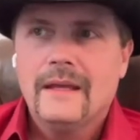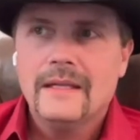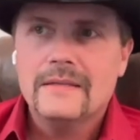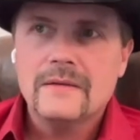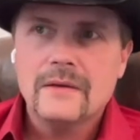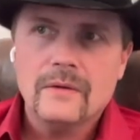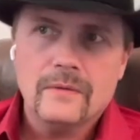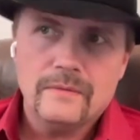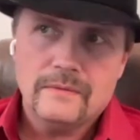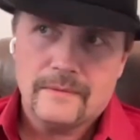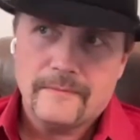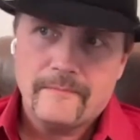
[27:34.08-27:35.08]
And so
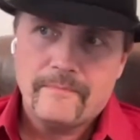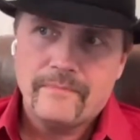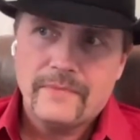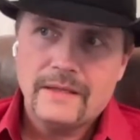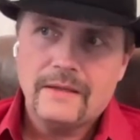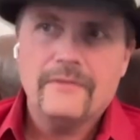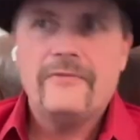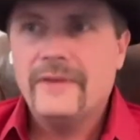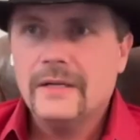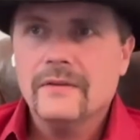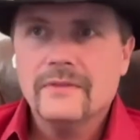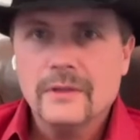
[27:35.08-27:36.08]
the
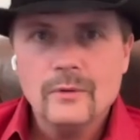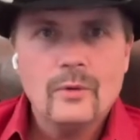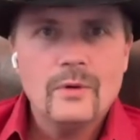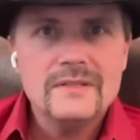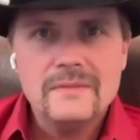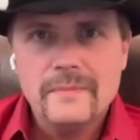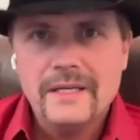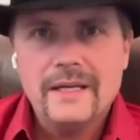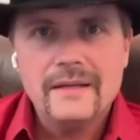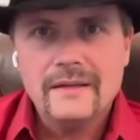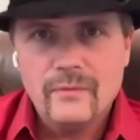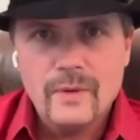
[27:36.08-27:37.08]
fear of the Lord is the
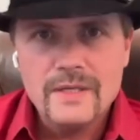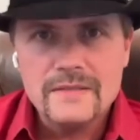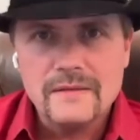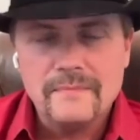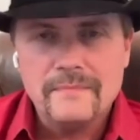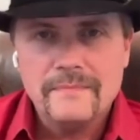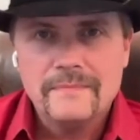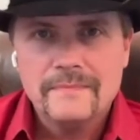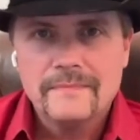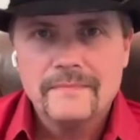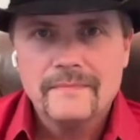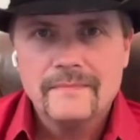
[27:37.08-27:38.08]
beginning of wisdom.
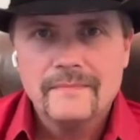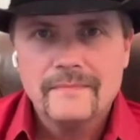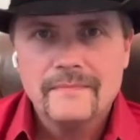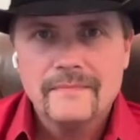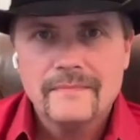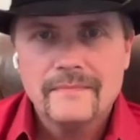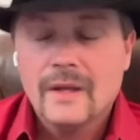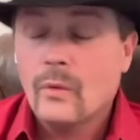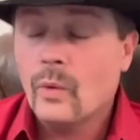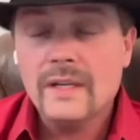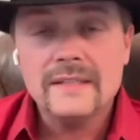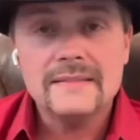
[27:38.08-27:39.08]

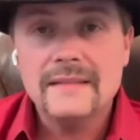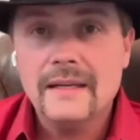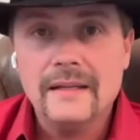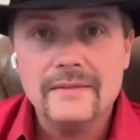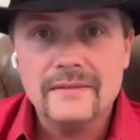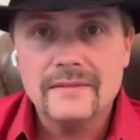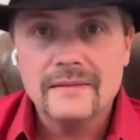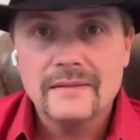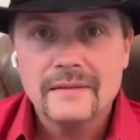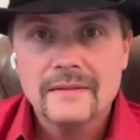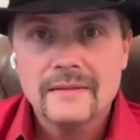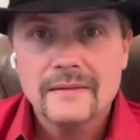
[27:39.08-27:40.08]
What a sentence.
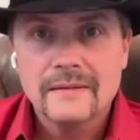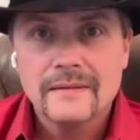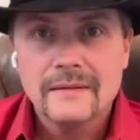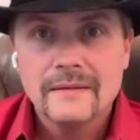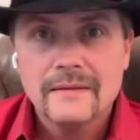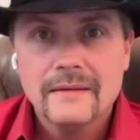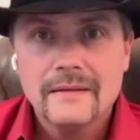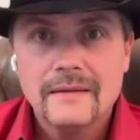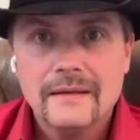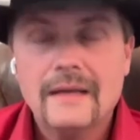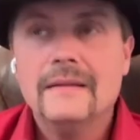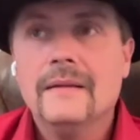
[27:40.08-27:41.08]

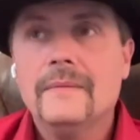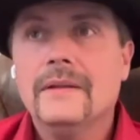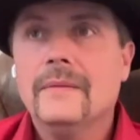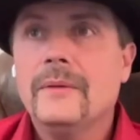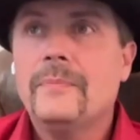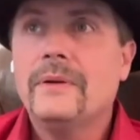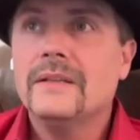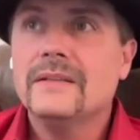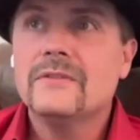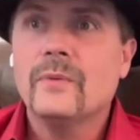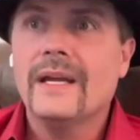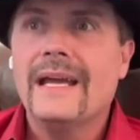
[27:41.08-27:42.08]
Let me put it
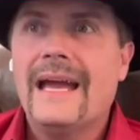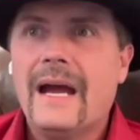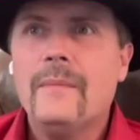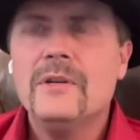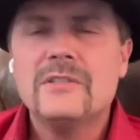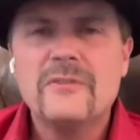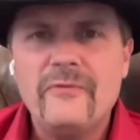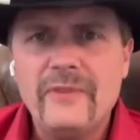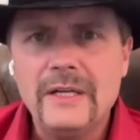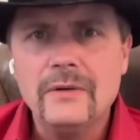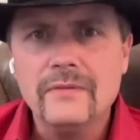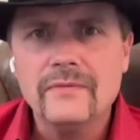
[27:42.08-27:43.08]
this way. How much
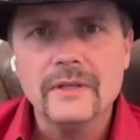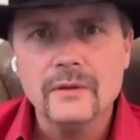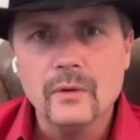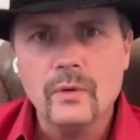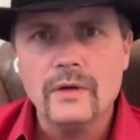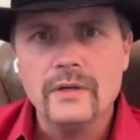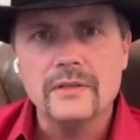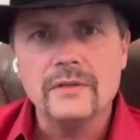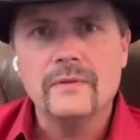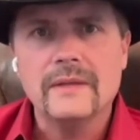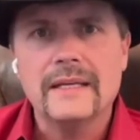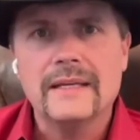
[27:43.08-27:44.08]
fear of the Lord do
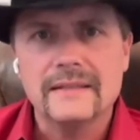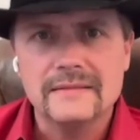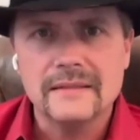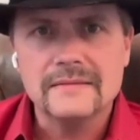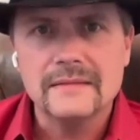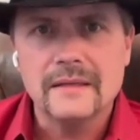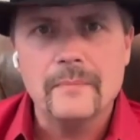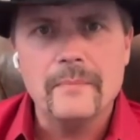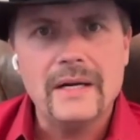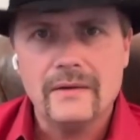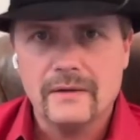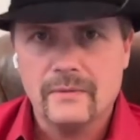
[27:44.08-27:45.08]
you think exists in
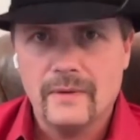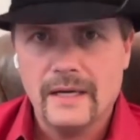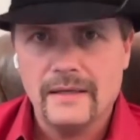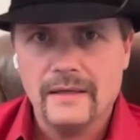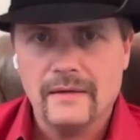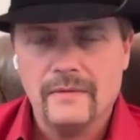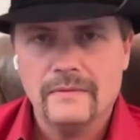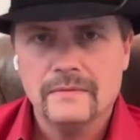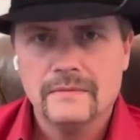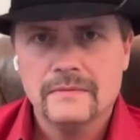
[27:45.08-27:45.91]
America right now?